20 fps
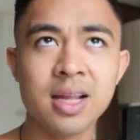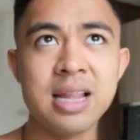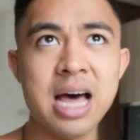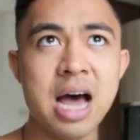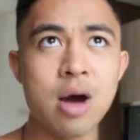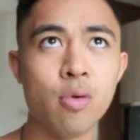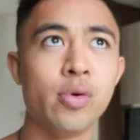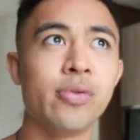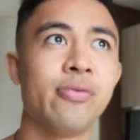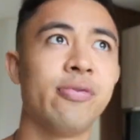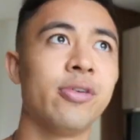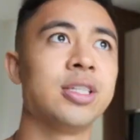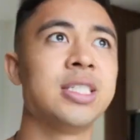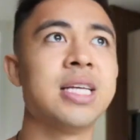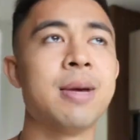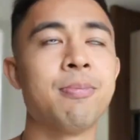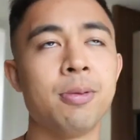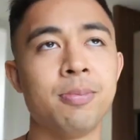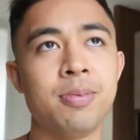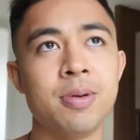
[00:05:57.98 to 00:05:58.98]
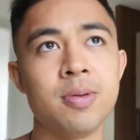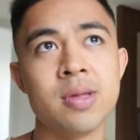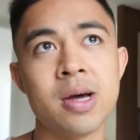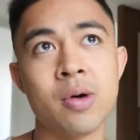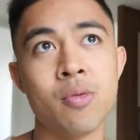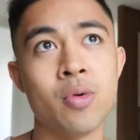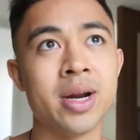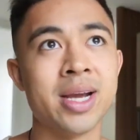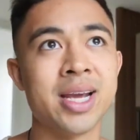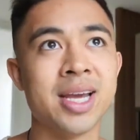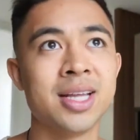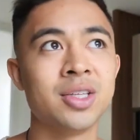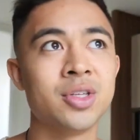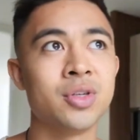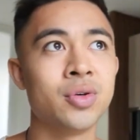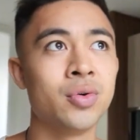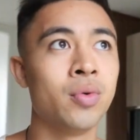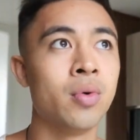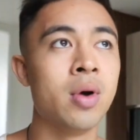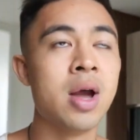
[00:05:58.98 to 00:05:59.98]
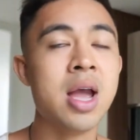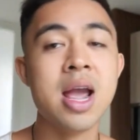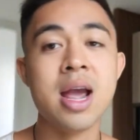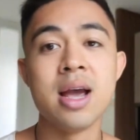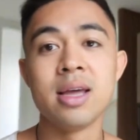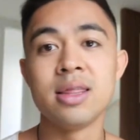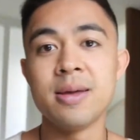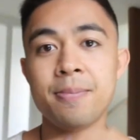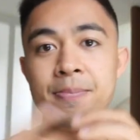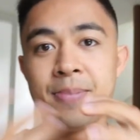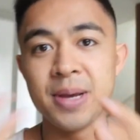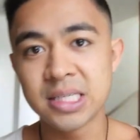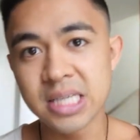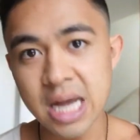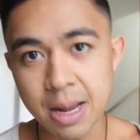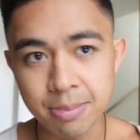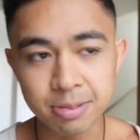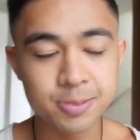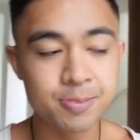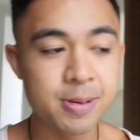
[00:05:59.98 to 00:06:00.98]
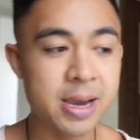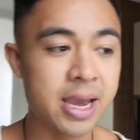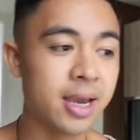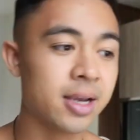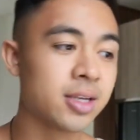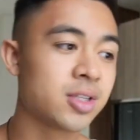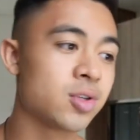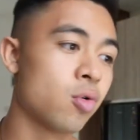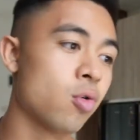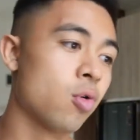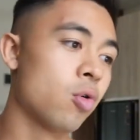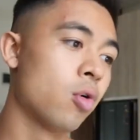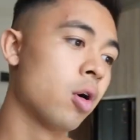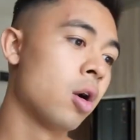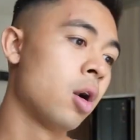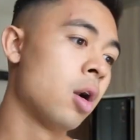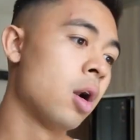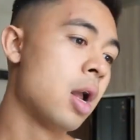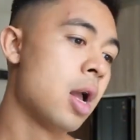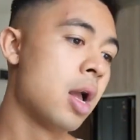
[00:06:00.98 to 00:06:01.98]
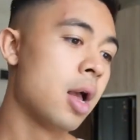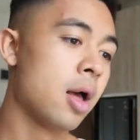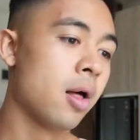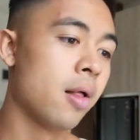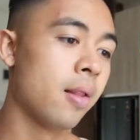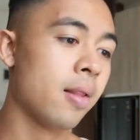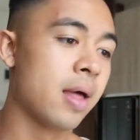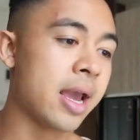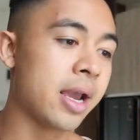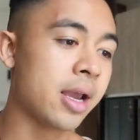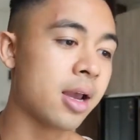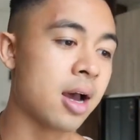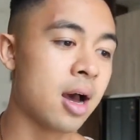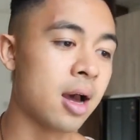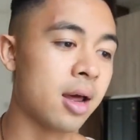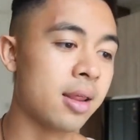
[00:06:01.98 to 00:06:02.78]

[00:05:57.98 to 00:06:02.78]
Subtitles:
a lot with, for example, people that want to get into the biz op space, or like